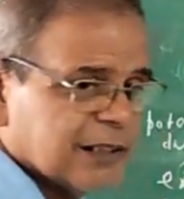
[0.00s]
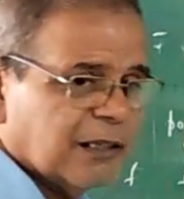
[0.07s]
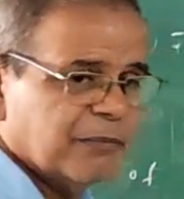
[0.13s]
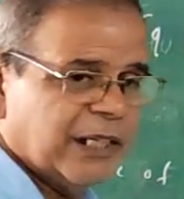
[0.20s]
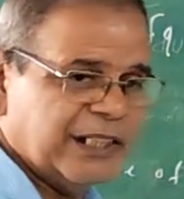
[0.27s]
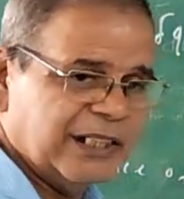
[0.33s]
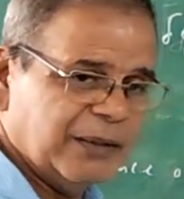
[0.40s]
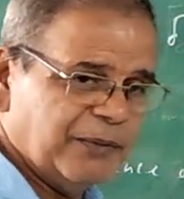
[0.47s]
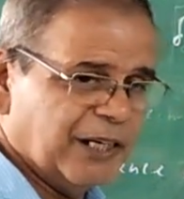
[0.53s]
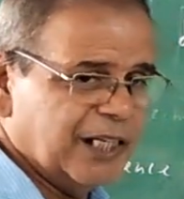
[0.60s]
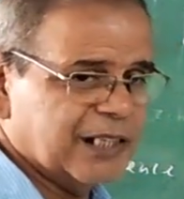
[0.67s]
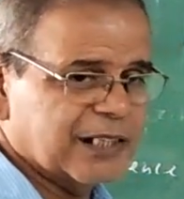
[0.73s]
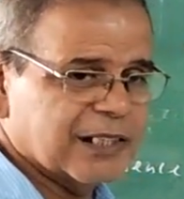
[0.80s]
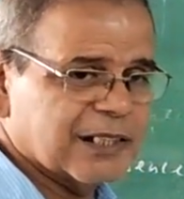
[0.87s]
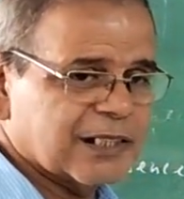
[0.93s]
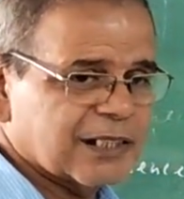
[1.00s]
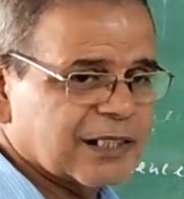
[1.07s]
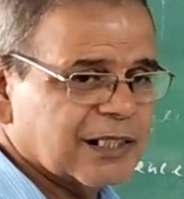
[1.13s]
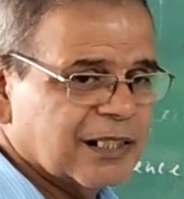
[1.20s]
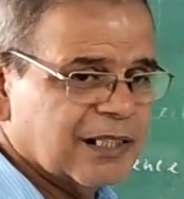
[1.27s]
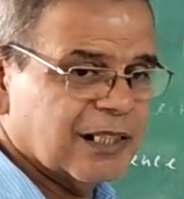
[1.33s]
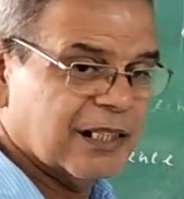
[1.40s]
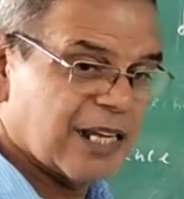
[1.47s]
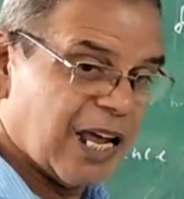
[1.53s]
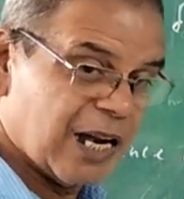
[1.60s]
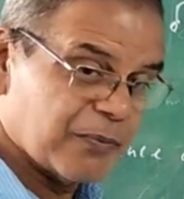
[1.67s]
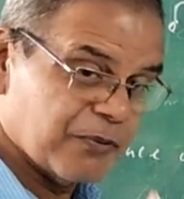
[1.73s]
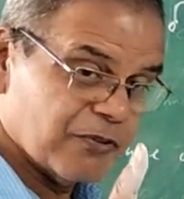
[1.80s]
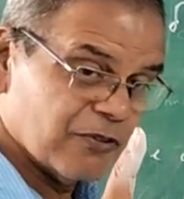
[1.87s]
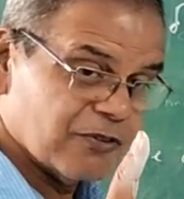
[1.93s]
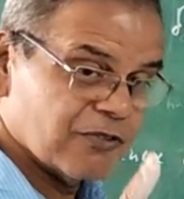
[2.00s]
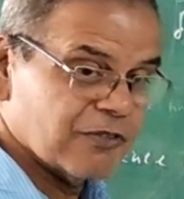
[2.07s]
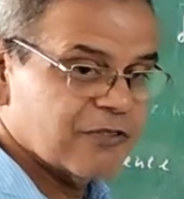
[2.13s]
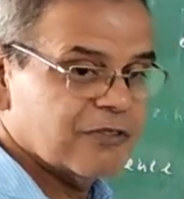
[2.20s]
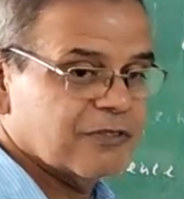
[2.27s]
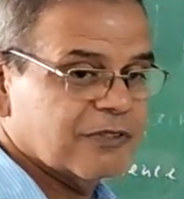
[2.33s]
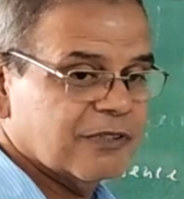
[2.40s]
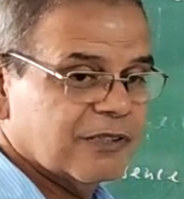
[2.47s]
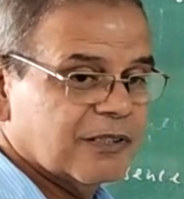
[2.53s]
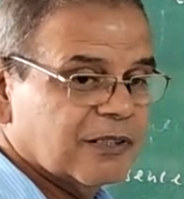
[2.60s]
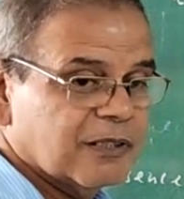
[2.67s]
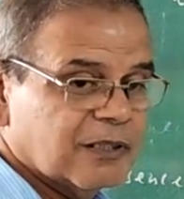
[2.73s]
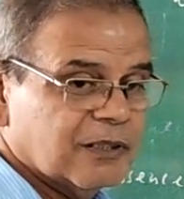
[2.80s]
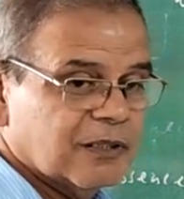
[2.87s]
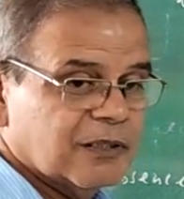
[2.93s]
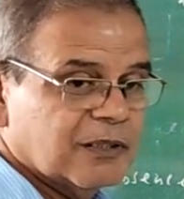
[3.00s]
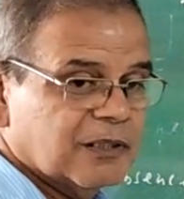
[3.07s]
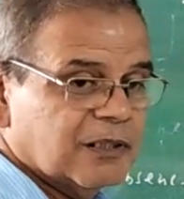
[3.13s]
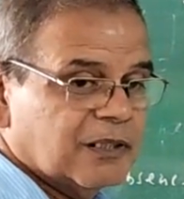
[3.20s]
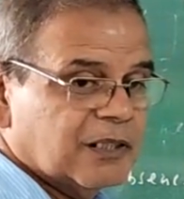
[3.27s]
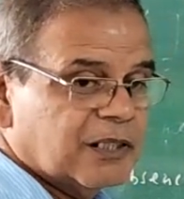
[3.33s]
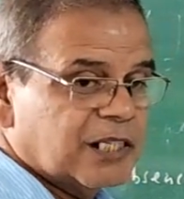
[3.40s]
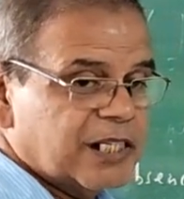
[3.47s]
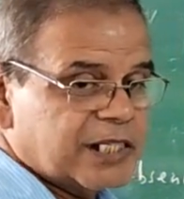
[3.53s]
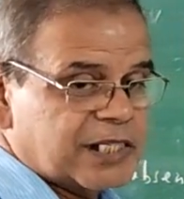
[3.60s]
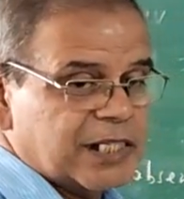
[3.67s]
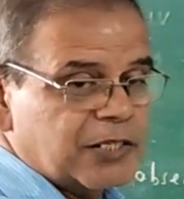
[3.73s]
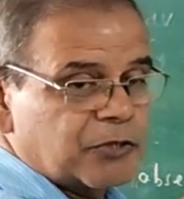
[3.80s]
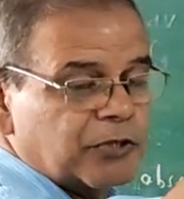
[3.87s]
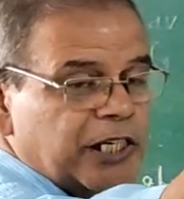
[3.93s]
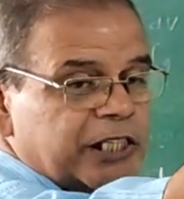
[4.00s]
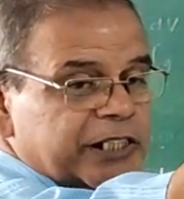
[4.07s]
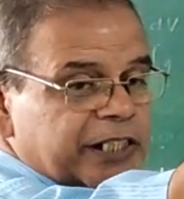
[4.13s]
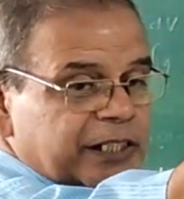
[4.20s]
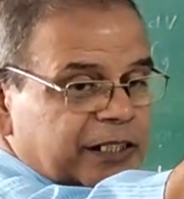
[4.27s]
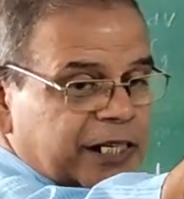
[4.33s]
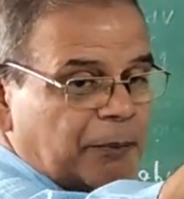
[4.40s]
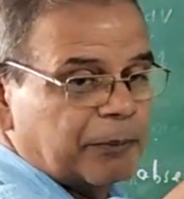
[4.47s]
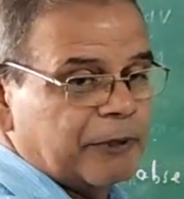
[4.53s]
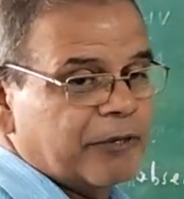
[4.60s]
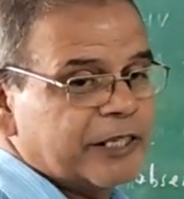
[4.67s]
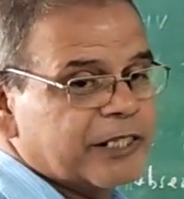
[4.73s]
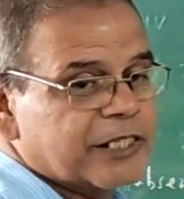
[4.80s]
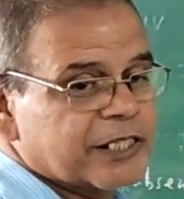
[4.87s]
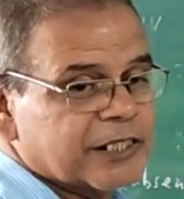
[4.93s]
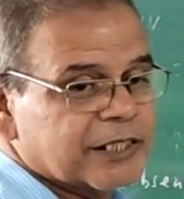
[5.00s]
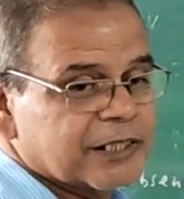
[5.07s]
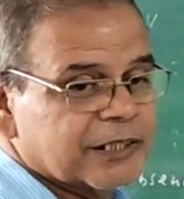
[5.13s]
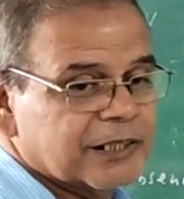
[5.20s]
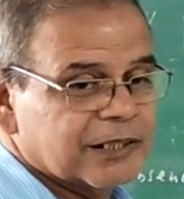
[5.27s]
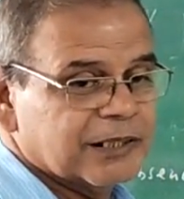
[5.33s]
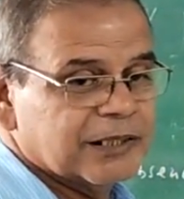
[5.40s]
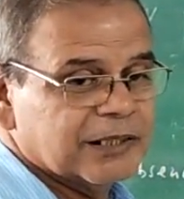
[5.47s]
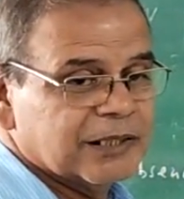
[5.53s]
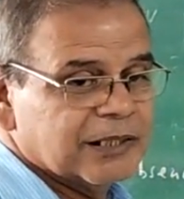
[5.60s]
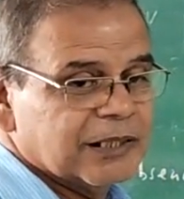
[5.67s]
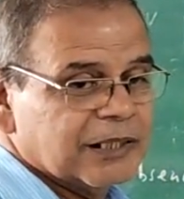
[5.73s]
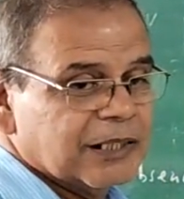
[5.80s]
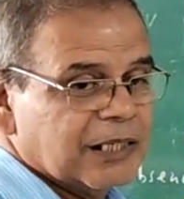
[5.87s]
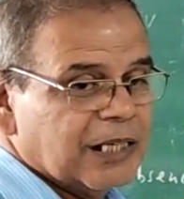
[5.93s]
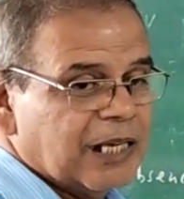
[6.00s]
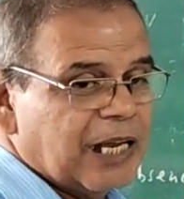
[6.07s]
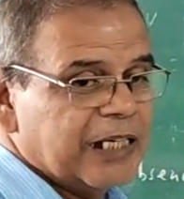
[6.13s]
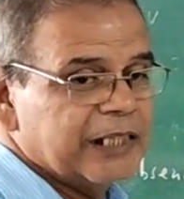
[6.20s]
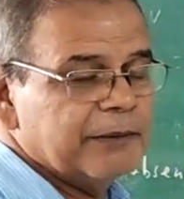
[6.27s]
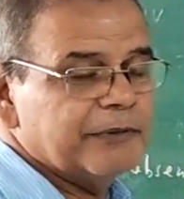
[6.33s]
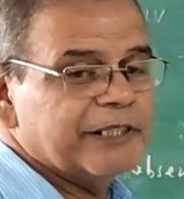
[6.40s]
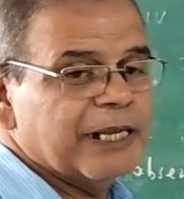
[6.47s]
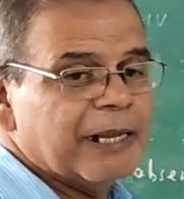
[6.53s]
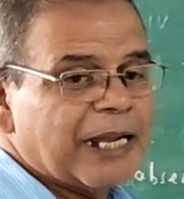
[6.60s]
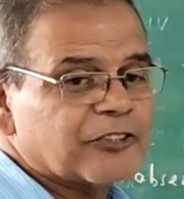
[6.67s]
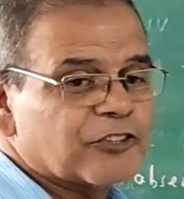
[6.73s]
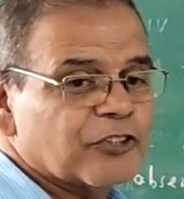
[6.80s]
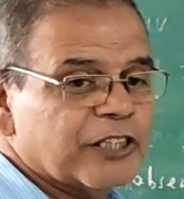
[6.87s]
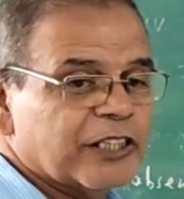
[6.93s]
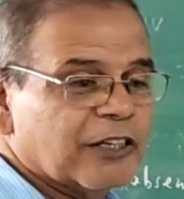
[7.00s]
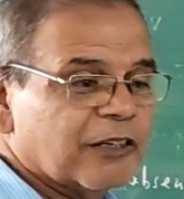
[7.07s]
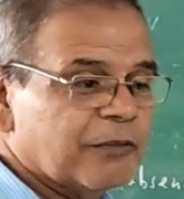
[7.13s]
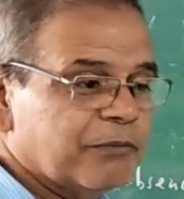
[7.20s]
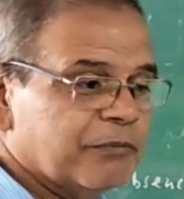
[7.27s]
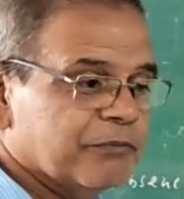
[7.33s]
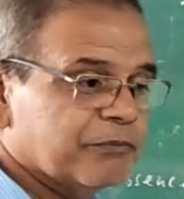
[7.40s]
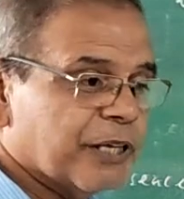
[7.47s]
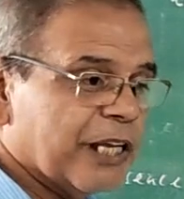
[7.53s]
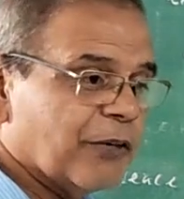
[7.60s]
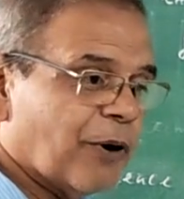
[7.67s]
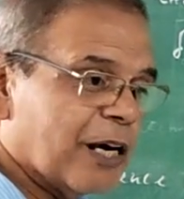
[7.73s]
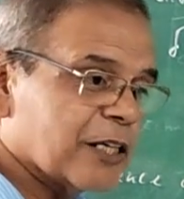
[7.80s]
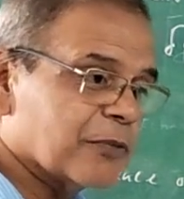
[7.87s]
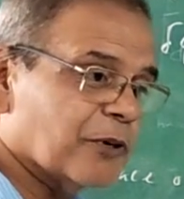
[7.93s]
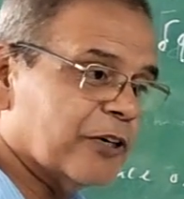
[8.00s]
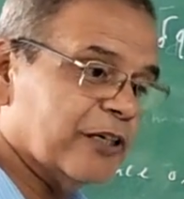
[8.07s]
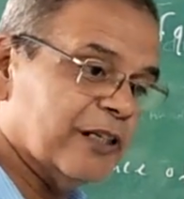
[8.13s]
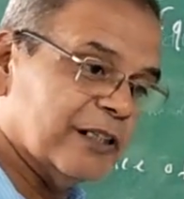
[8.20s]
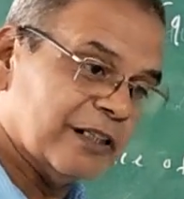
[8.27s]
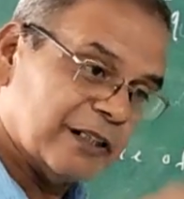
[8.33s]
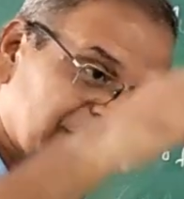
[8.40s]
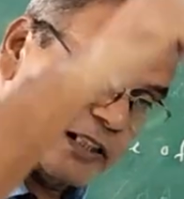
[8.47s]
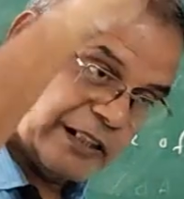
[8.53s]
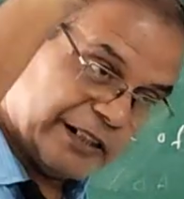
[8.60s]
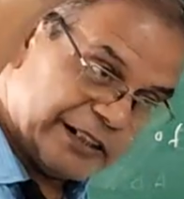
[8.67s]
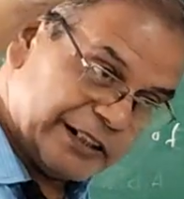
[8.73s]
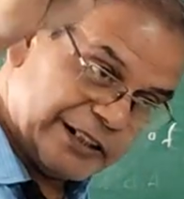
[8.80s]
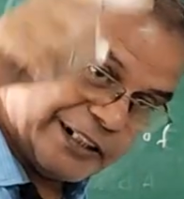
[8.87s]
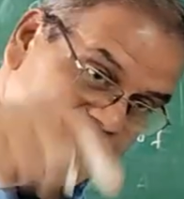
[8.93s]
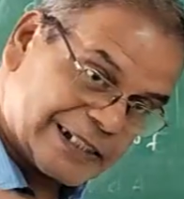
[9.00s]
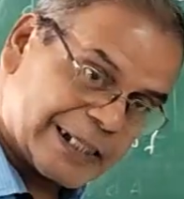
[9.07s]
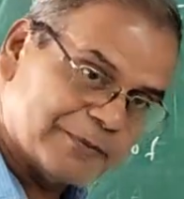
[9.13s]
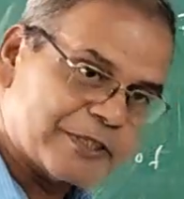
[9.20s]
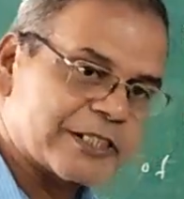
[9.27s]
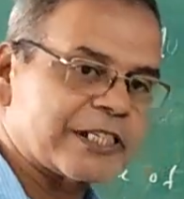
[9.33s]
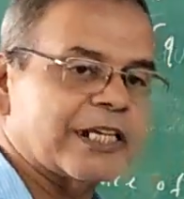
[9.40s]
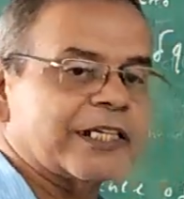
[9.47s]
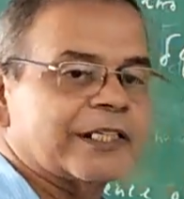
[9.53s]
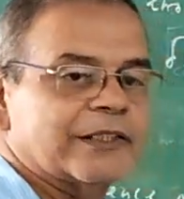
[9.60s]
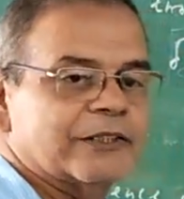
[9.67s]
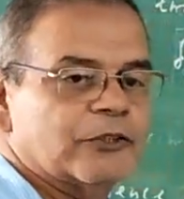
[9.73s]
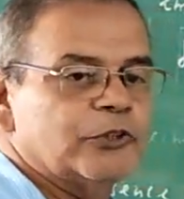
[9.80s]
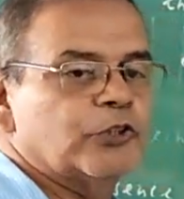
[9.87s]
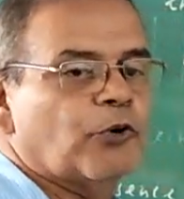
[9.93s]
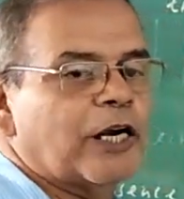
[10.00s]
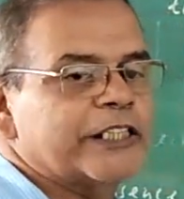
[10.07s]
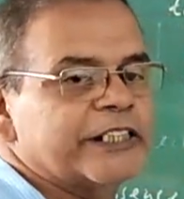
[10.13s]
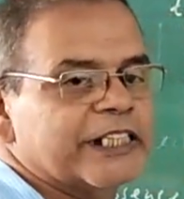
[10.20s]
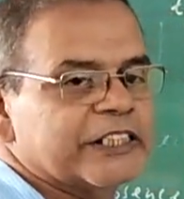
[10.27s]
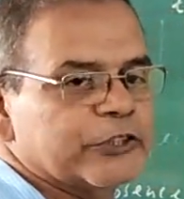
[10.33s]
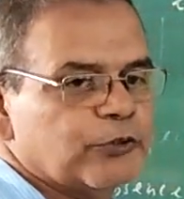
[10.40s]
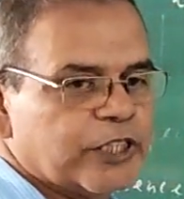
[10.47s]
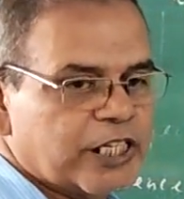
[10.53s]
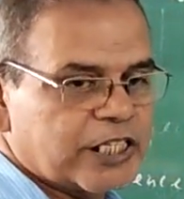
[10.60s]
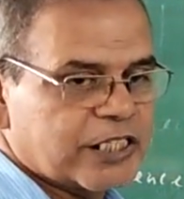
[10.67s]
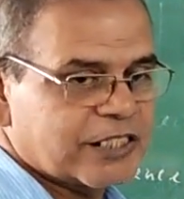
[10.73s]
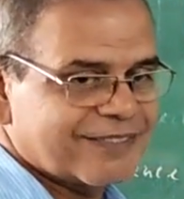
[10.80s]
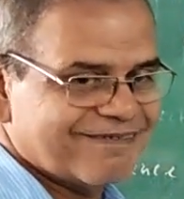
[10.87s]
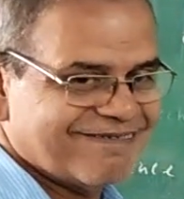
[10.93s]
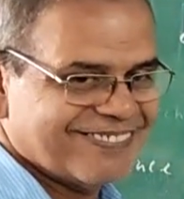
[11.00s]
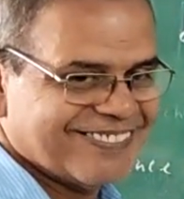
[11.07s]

You have many difficulties. Careful. 16 students in supplementary. And if they actually fail once more, the next semester with 1 year juniors.